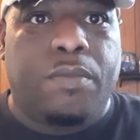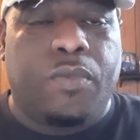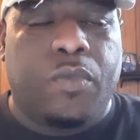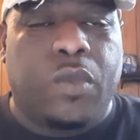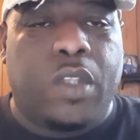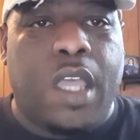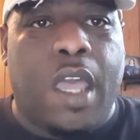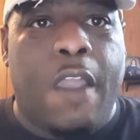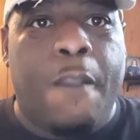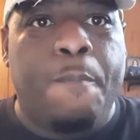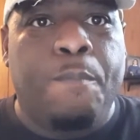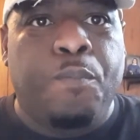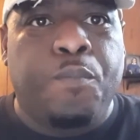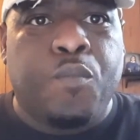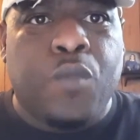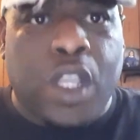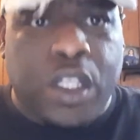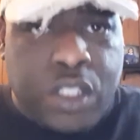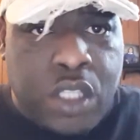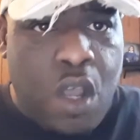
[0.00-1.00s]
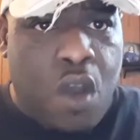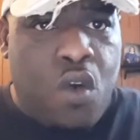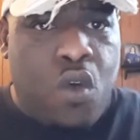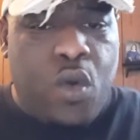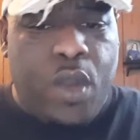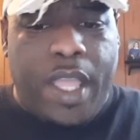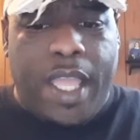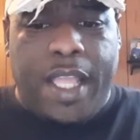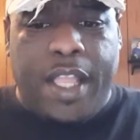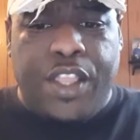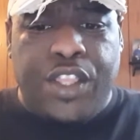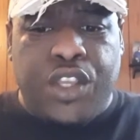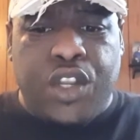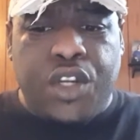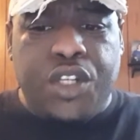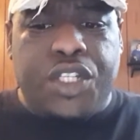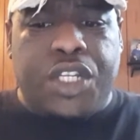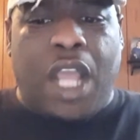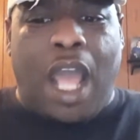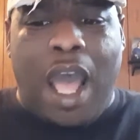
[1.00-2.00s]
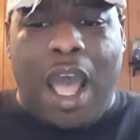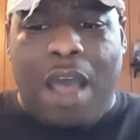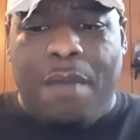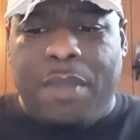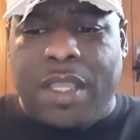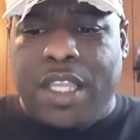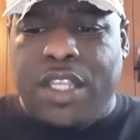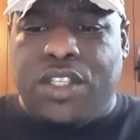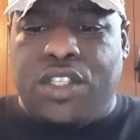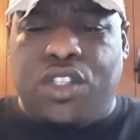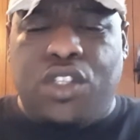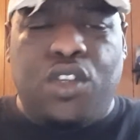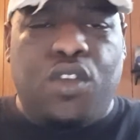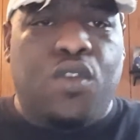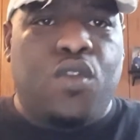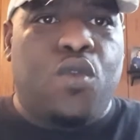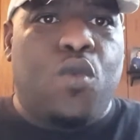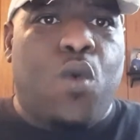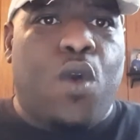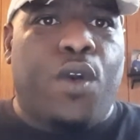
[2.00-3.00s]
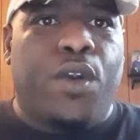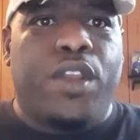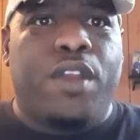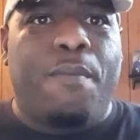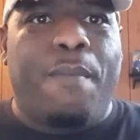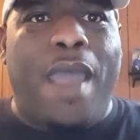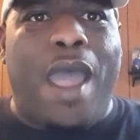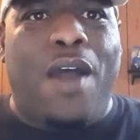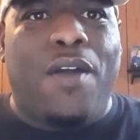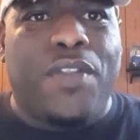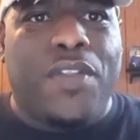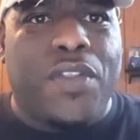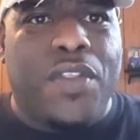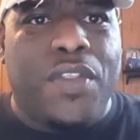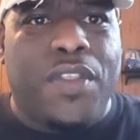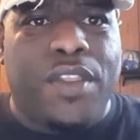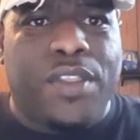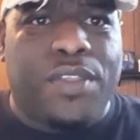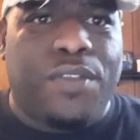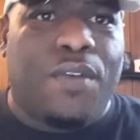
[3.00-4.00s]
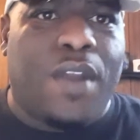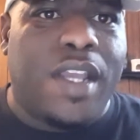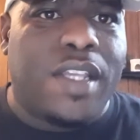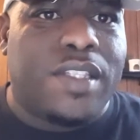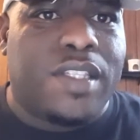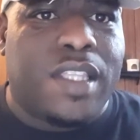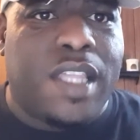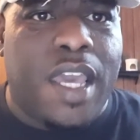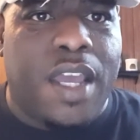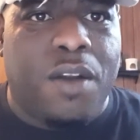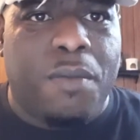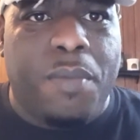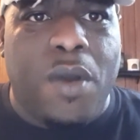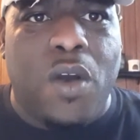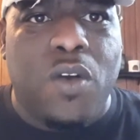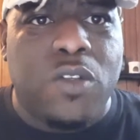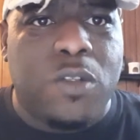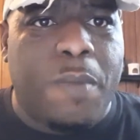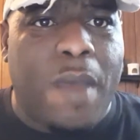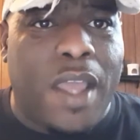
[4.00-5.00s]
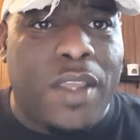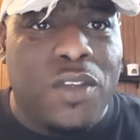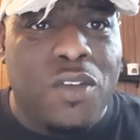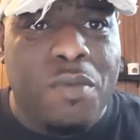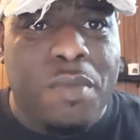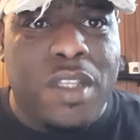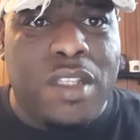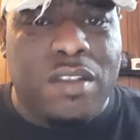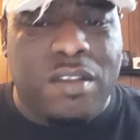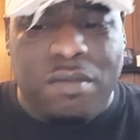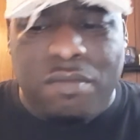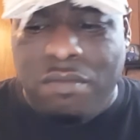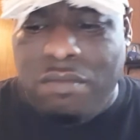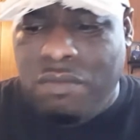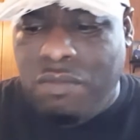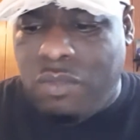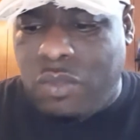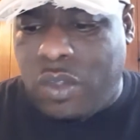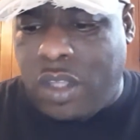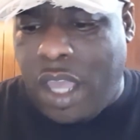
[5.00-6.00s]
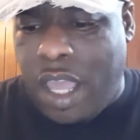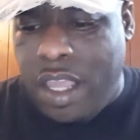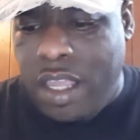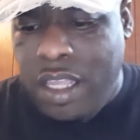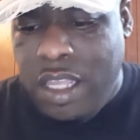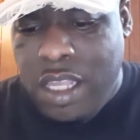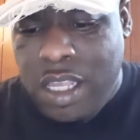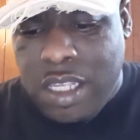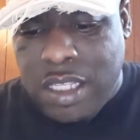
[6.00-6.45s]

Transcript: Okay, so your job is to worry about the threats that are posed by humans, okay?